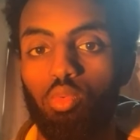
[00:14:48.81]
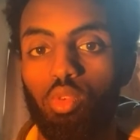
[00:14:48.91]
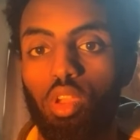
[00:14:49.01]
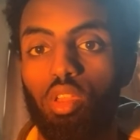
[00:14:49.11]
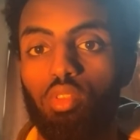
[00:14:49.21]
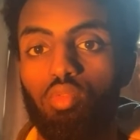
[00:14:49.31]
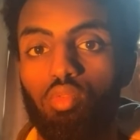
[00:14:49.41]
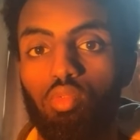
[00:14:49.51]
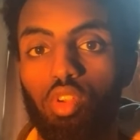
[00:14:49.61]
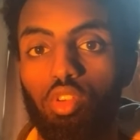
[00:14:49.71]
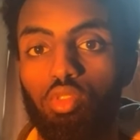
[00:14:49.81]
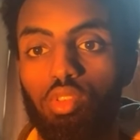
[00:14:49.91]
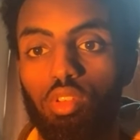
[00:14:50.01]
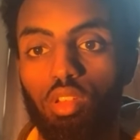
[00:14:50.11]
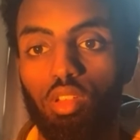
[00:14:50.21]
you can
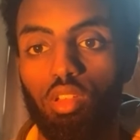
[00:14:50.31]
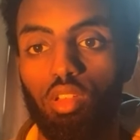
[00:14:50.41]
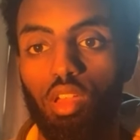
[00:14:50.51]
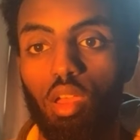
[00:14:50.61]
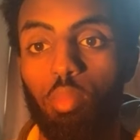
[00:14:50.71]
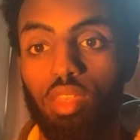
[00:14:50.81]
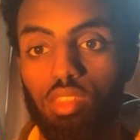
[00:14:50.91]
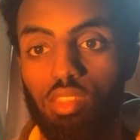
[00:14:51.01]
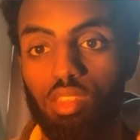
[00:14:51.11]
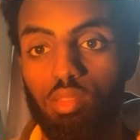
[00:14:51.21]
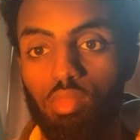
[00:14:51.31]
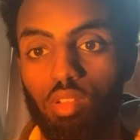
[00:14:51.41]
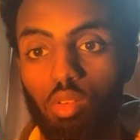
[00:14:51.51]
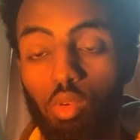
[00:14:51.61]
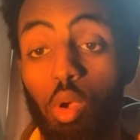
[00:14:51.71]
recruit a better team
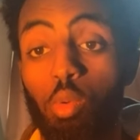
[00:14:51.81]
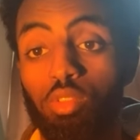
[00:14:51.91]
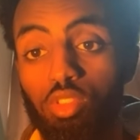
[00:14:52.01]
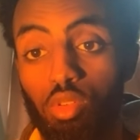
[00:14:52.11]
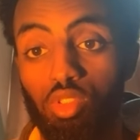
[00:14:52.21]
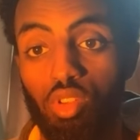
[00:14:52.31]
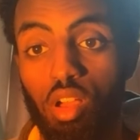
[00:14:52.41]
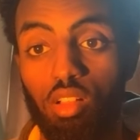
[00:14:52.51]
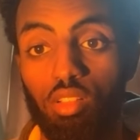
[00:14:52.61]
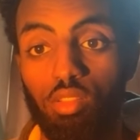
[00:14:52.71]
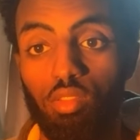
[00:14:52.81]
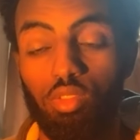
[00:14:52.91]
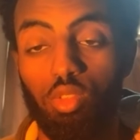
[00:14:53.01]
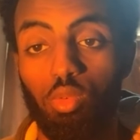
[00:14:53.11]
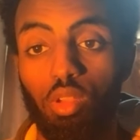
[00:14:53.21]
or go into a trial
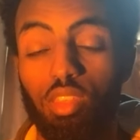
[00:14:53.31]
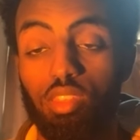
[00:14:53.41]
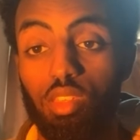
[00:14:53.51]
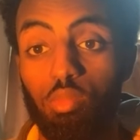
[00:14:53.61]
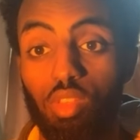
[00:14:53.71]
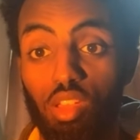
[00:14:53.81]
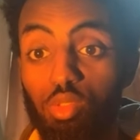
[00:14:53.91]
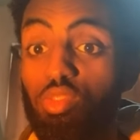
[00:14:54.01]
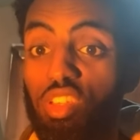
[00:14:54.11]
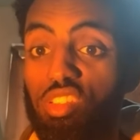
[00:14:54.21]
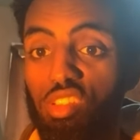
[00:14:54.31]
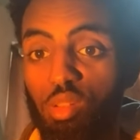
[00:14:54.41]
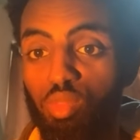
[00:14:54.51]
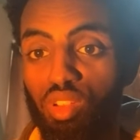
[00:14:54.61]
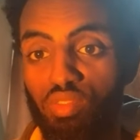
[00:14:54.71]
to a team that you think you
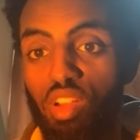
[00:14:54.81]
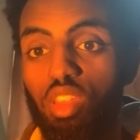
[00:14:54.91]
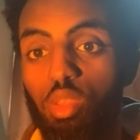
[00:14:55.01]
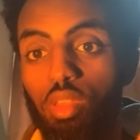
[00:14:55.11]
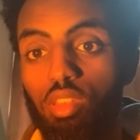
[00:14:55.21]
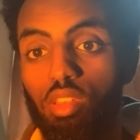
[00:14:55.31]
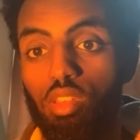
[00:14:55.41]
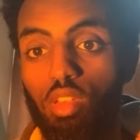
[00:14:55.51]
can bring value in.